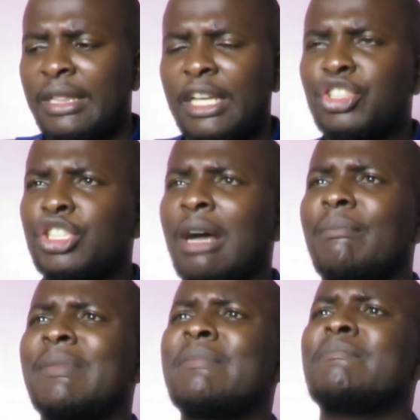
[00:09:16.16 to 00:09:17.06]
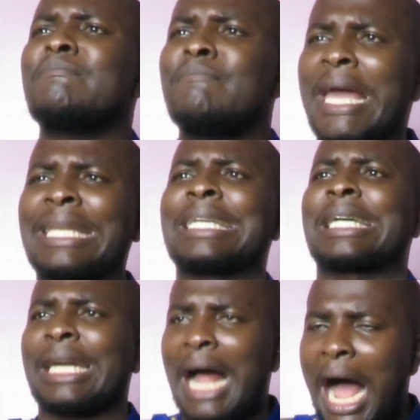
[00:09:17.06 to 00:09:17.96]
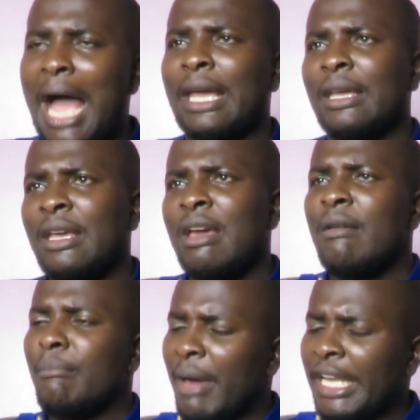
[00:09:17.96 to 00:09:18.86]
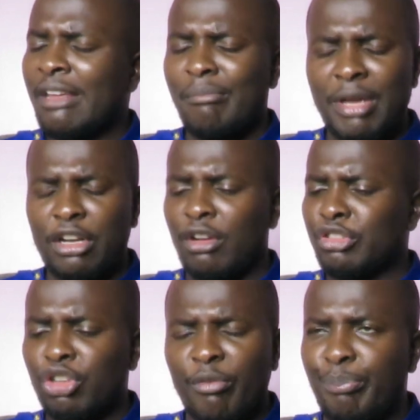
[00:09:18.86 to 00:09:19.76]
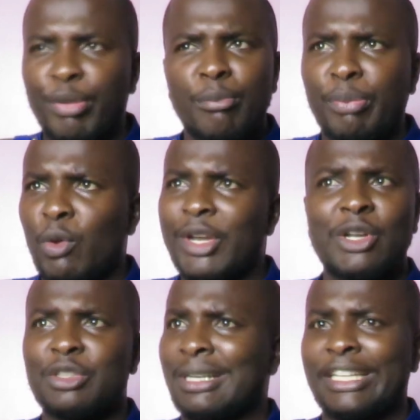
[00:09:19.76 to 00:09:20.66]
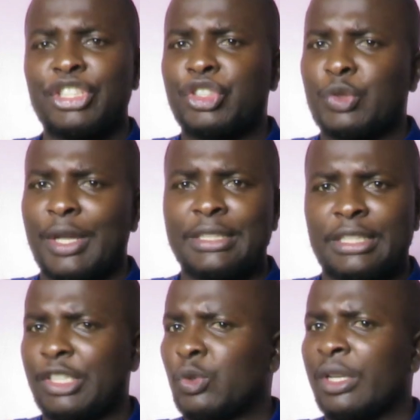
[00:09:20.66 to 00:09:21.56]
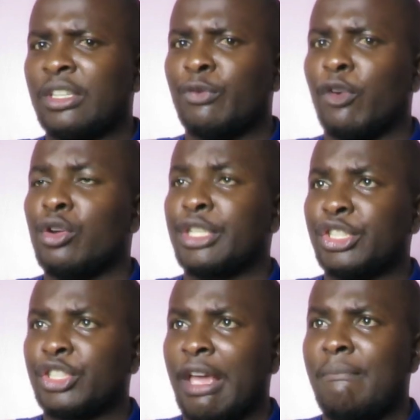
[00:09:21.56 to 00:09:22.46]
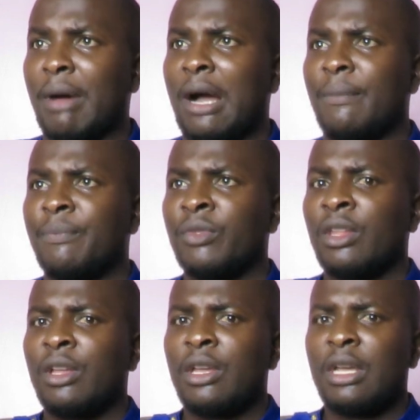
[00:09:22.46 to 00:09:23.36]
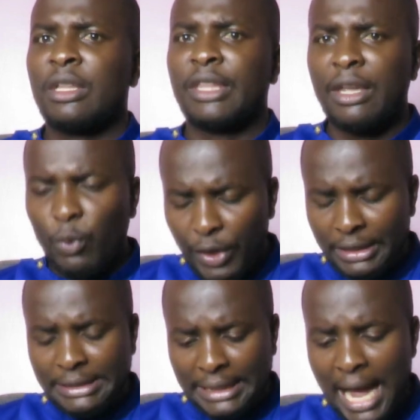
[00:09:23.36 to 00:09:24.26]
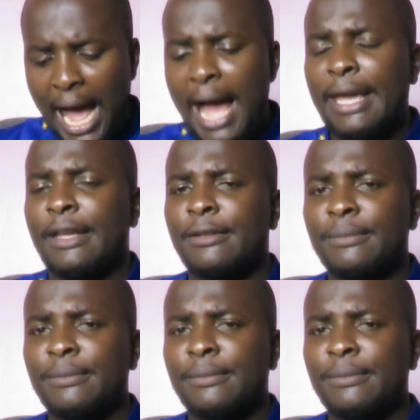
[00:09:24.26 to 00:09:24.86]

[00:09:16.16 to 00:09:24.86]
there shall be many cry. Many billions of people will not reach 2024 December. They will die.